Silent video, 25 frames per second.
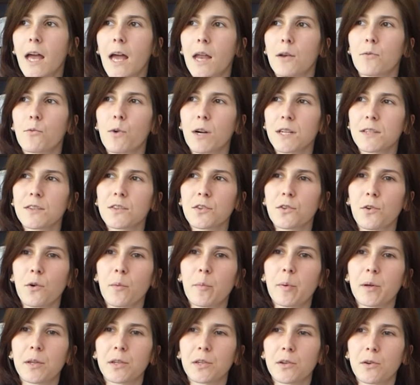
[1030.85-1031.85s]
And once you
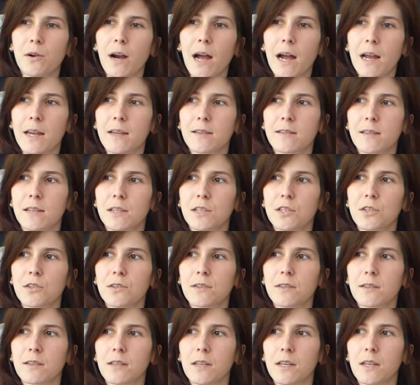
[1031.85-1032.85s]
open your eyes and
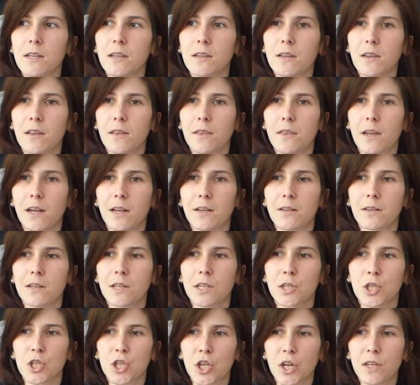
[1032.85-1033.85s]
you see
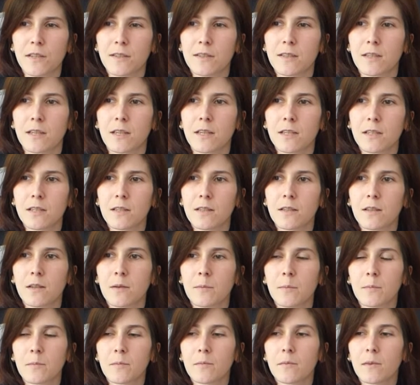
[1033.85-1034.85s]
that
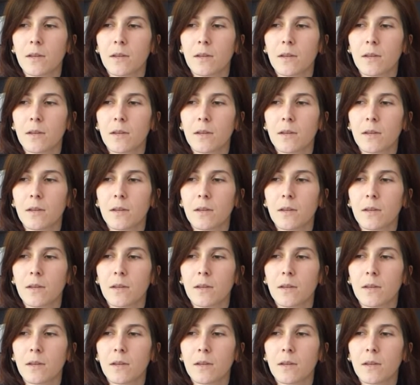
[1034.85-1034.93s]
injustice,